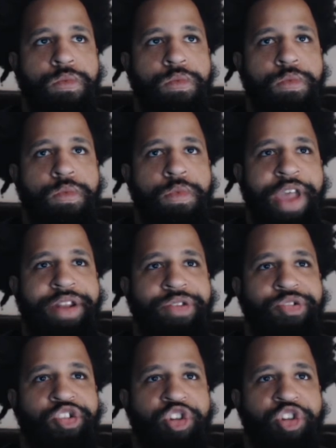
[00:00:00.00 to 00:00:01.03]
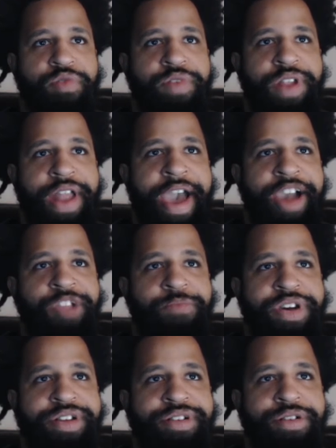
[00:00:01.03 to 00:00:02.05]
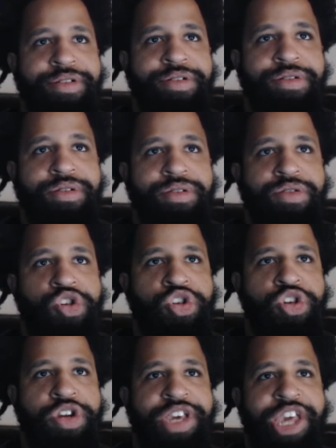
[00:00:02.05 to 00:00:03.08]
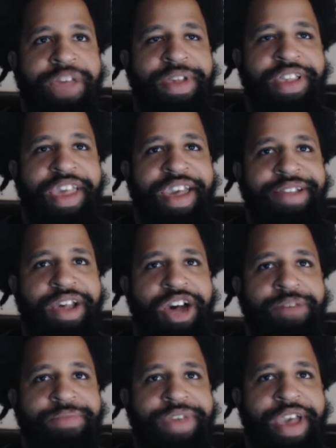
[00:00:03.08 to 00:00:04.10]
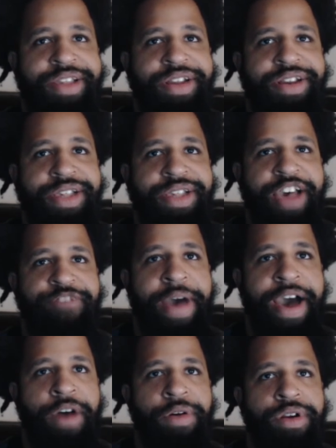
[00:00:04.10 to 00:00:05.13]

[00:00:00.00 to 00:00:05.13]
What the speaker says: Lando's super relaxed, but should keep his hands up. Yancey does have power.